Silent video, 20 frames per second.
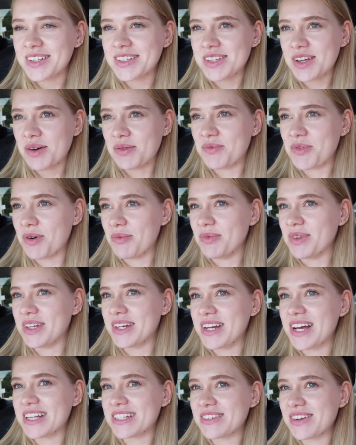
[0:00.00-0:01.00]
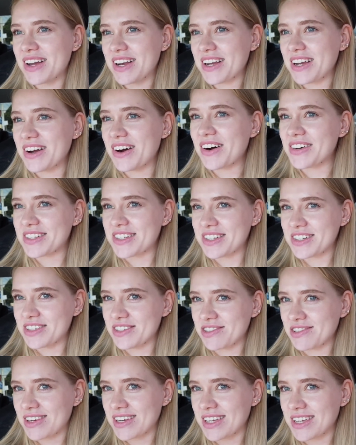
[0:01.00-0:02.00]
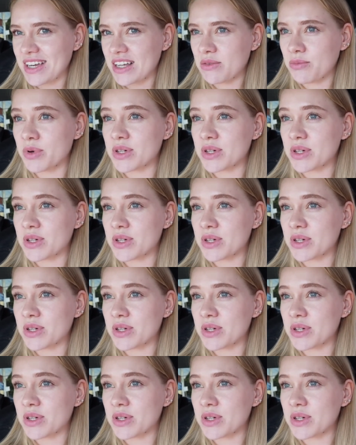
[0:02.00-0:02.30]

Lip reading: So probably that's why they also drink it.